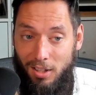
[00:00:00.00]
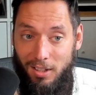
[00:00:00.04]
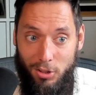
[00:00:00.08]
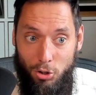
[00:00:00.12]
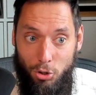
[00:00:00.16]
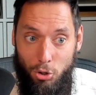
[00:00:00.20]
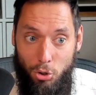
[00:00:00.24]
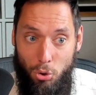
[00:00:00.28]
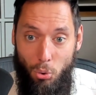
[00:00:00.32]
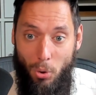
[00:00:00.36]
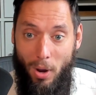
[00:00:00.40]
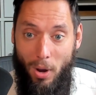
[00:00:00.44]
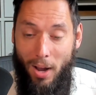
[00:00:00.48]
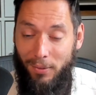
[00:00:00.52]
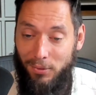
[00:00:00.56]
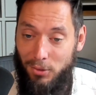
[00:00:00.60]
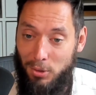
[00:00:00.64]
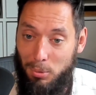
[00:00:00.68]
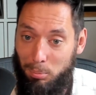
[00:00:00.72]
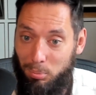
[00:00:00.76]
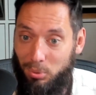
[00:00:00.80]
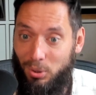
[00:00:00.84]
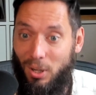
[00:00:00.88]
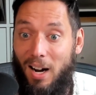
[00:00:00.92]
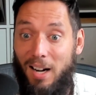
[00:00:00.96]
You have to
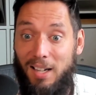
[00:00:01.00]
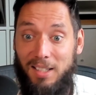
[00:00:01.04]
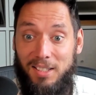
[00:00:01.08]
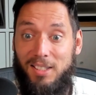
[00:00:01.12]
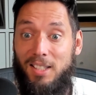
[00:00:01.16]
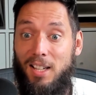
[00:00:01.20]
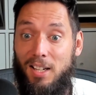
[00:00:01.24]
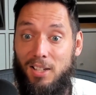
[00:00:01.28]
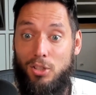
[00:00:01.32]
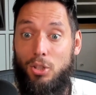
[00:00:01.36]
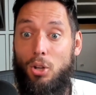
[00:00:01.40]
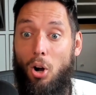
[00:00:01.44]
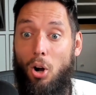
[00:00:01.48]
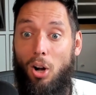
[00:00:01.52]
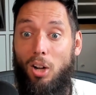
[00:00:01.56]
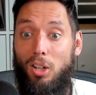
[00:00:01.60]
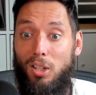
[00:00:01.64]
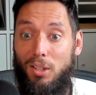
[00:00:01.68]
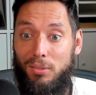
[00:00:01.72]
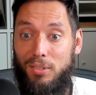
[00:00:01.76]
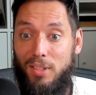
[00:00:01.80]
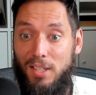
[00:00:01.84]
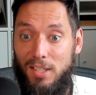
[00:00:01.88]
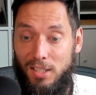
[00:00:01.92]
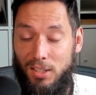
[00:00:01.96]
process all
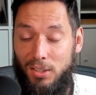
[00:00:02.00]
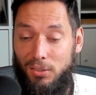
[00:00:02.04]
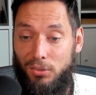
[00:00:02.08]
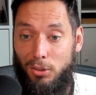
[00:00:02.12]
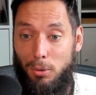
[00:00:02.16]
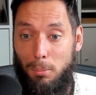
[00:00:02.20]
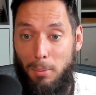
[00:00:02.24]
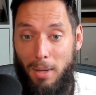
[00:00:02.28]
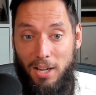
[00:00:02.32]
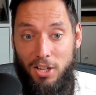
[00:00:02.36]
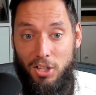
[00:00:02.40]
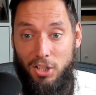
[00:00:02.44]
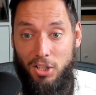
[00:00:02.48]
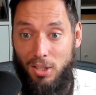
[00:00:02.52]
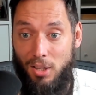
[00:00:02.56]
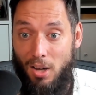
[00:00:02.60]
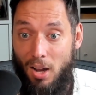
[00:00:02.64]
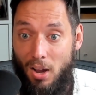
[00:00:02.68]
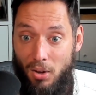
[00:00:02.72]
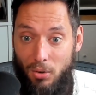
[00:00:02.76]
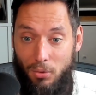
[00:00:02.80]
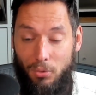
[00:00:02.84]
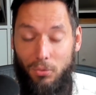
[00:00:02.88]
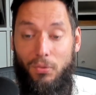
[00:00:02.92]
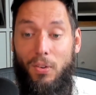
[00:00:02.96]
of this information
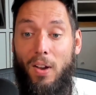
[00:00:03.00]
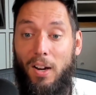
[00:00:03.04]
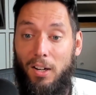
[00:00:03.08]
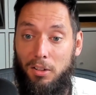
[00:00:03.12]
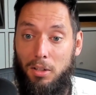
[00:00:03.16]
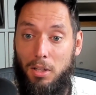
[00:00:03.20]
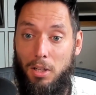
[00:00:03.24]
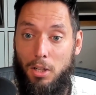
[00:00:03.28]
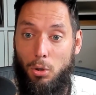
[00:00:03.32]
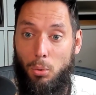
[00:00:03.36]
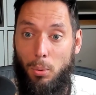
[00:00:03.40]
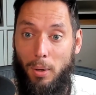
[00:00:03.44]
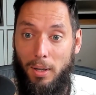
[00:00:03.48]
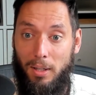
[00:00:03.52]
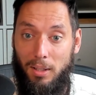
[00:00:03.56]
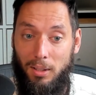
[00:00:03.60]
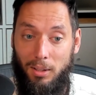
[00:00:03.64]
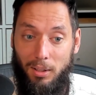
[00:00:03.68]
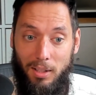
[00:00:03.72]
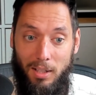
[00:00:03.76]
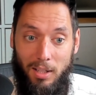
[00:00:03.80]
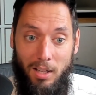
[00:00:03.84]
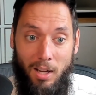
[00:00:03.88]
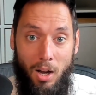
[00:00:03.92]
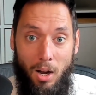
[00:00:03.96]
very
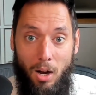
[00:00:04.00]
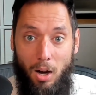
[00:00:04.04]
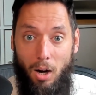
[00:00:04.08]
quickly,